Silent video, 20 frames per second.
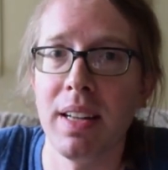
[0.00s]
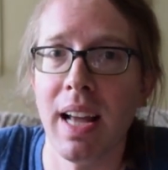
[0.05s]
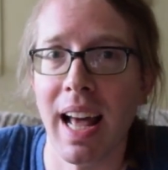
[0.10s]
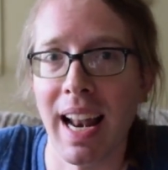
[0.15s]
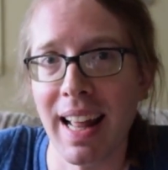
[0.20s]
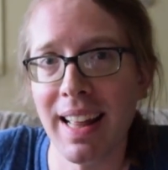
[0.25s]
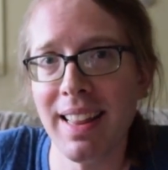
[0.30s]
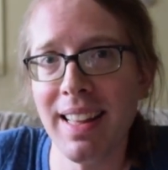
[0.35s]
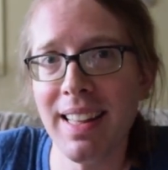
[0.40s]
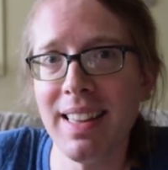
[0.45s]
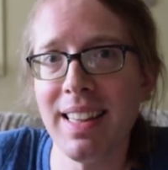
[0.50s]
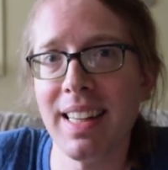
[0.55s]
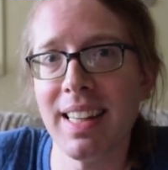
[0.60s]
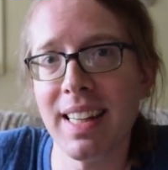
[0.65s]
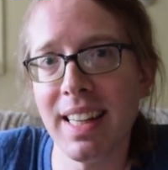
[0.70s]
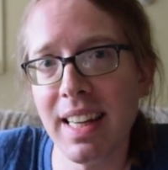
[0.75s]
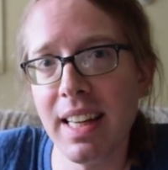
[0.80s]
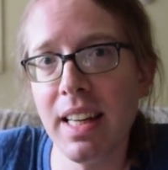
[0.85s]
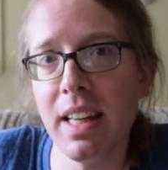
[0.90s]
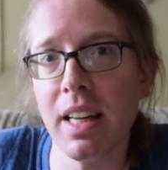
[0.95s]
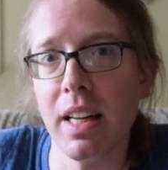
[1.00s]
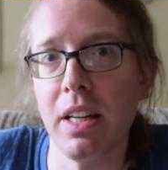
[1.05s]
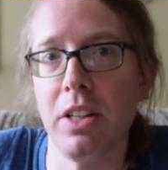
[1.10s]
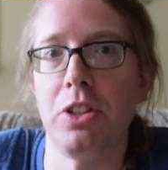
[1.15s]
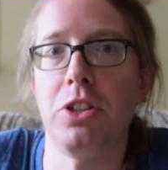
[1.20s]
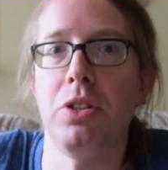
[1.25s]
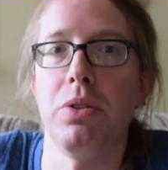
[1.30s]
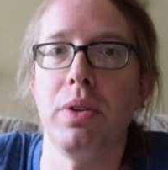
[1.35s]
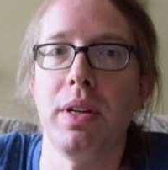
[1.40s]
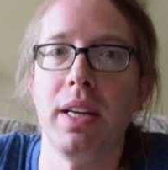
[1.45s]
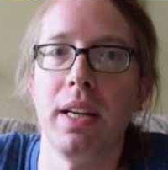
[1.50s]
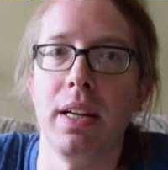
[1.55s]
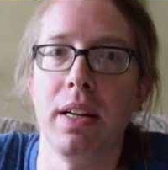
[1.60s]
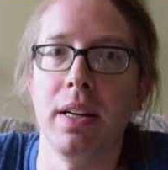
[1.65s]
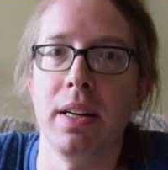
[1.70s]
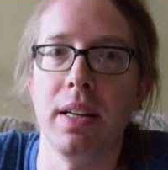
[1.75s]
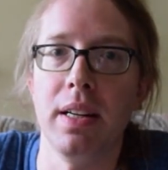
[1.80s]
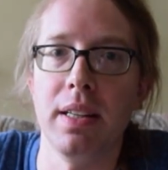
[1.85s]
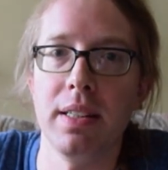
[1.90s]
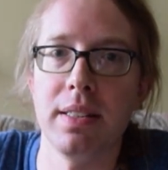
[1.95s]
And I think the key issue
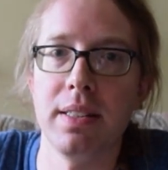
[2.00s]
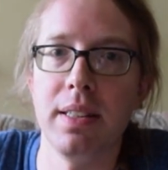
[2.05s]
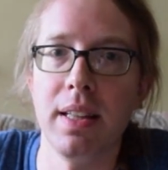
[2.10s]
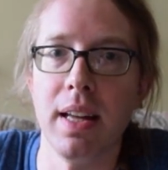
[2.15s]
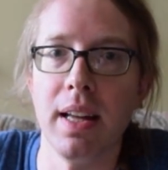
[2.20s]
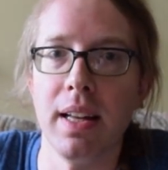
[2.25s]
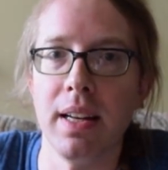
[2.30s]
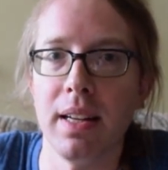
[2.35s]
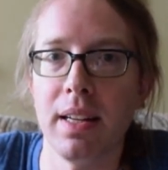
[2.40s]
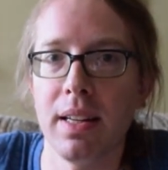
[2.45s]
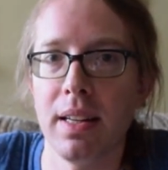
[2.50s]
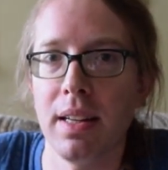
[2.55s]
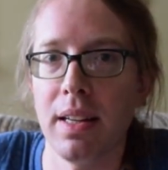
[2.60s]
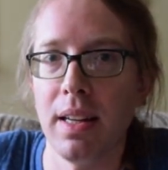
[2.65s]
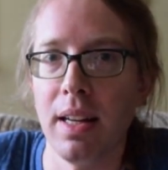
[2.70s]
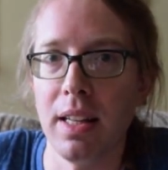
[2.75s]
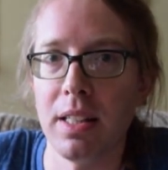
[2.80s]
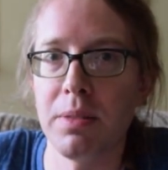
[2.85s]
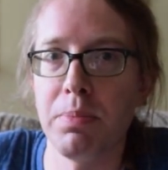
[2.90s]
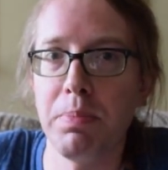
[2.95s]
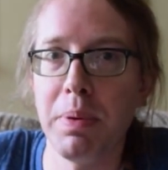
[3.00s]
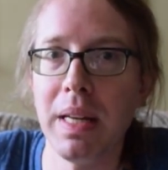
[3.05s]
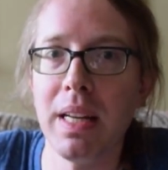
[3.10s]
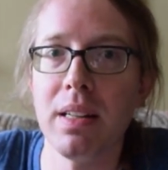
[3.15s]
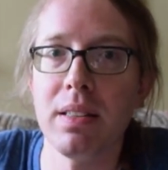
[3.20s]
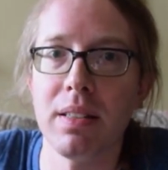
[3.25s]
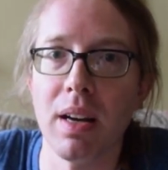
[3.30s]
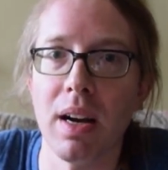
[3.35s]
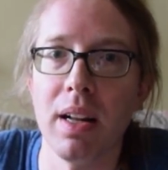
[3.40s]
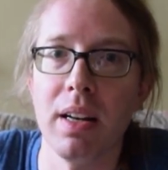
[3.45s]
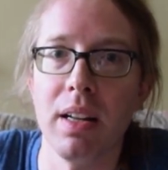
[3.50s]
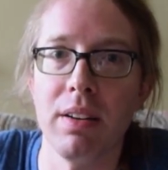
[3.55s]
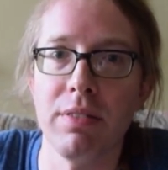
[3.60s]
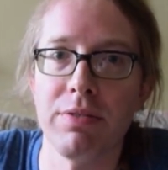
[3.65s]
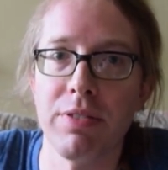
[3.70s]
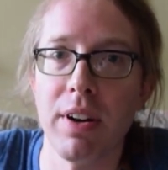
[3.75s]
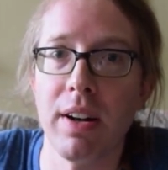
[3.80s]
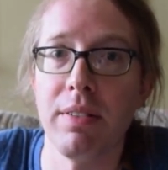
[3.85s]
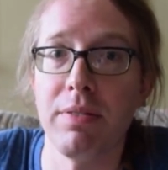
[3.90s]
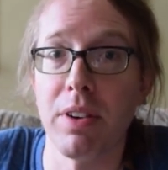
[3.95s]
here is that it's being done in
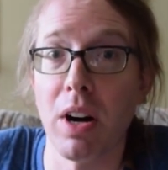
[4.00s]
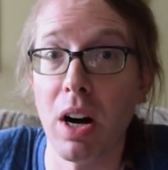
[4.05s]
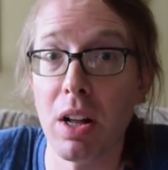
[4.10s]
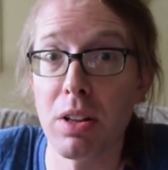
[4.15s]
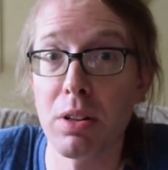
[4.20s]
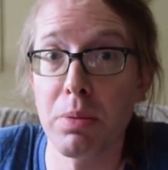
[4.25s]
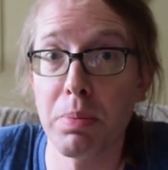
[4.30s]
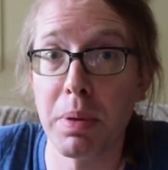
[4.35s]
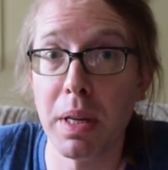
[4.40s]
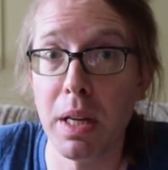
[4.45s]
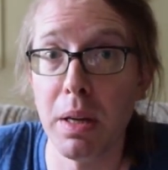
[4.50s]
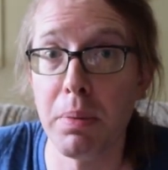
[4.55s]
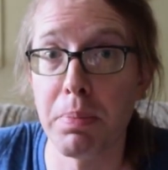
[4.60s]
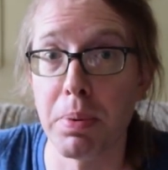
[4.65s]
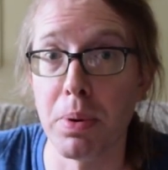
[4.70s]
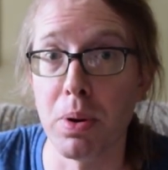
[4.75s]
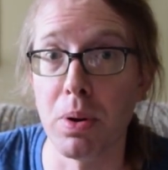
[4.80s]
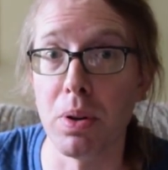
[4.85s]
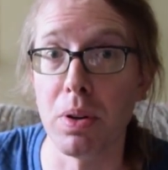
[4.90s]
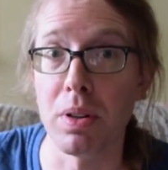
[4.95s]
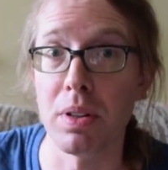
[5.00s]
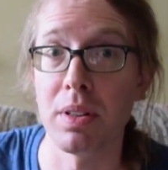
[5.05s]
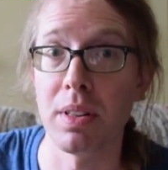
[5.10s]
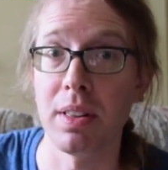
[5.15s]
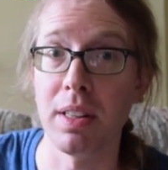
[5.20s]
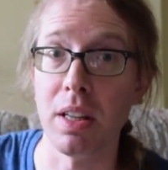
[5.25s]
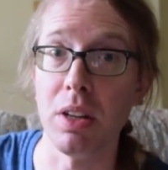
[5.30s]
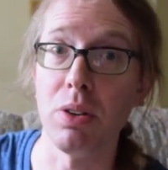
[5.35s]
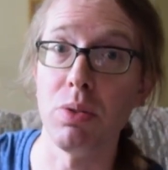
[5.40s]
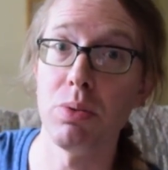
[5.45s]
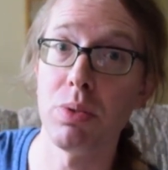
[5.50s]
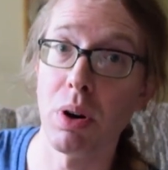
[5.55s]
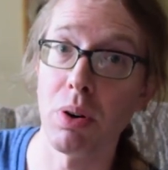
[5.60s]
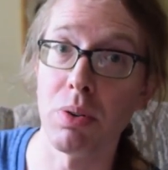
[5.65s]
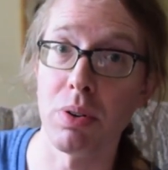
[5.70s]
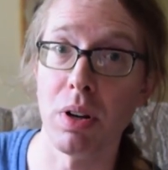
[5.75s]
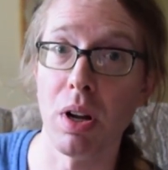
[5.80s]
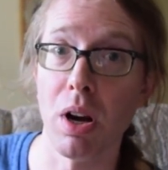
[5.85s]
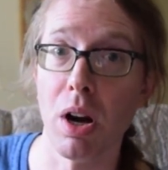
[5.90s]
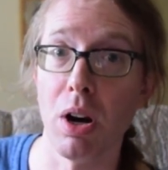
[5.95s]
front of other people that you
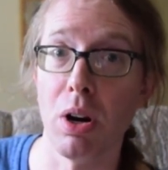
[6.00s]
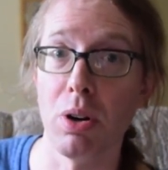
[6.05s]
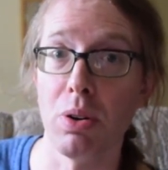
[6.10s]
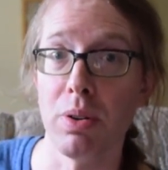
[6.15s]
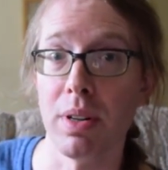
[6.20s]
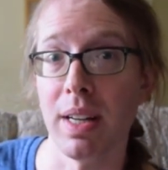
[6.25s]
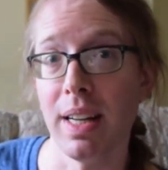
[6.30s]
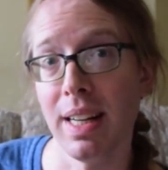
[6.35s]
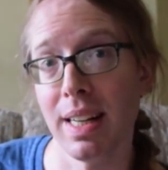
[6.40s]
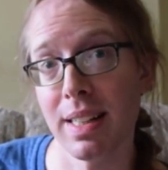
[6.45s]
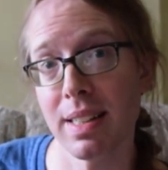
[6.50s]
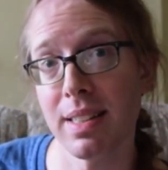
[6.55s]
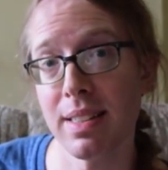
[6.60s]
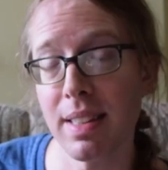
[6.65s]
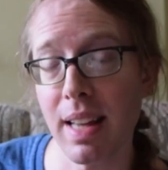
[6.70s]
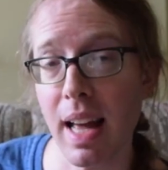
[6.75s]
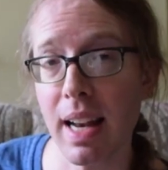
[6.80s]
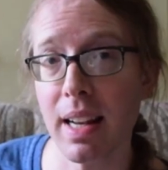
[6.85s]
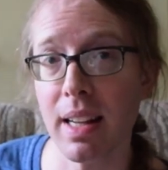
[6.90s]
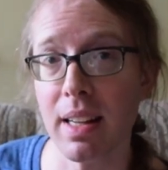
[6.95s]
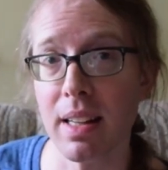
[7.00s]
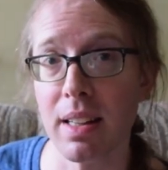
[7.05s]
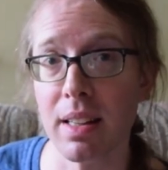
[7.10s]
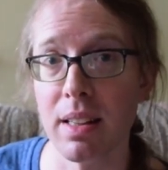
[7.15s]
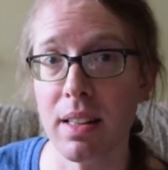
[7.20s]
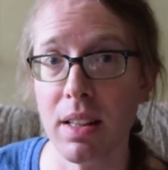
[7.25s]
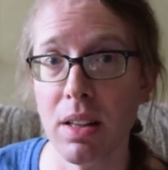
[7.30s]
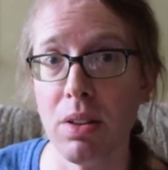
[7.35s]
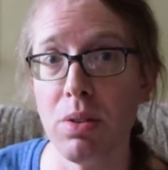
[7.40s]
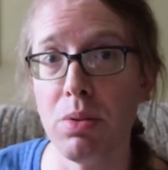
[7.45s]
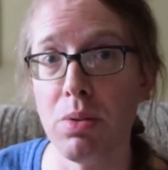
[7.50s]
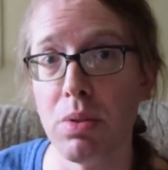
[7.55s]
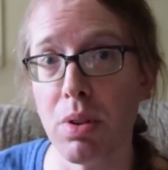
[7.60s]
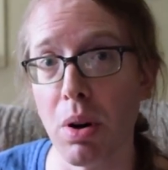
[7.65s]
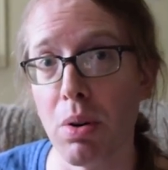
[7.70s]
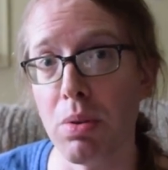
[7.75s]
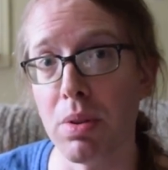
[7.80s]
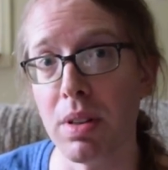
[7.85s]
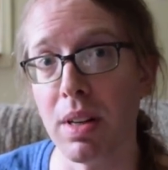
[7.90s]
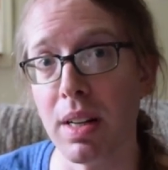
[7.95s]
don't know, in a setting that you
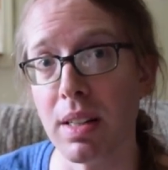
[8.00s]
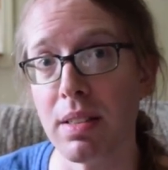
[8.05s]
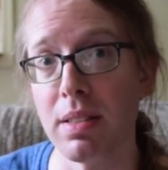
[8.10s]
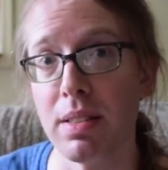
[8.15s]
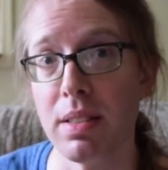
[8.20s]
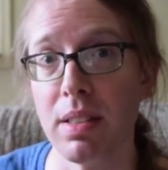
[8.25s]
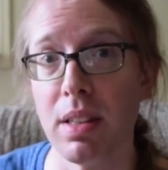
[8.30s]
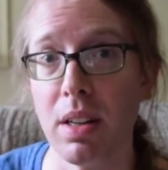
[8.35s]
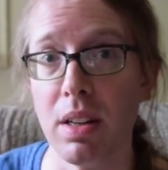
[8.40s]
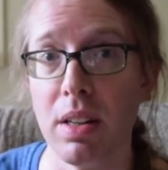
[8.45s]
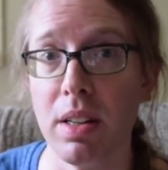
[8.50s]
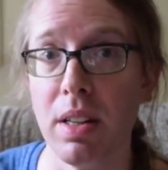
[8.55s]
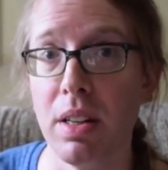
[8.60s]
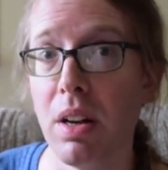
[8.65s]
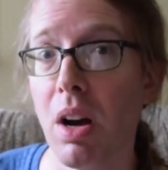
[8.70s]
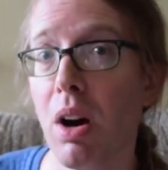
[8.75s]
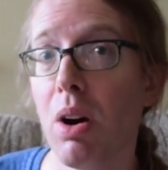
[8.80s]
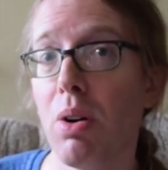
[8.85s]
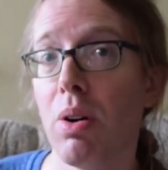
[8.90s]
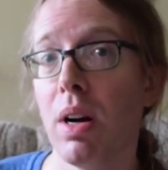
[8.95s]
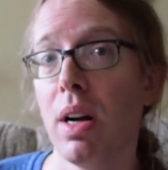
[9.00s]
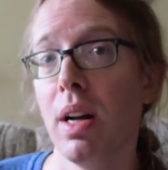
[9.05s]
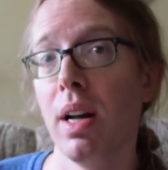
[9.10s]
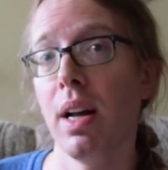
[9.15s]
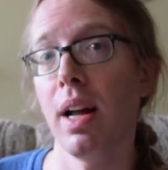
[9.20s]
don't necessarily know.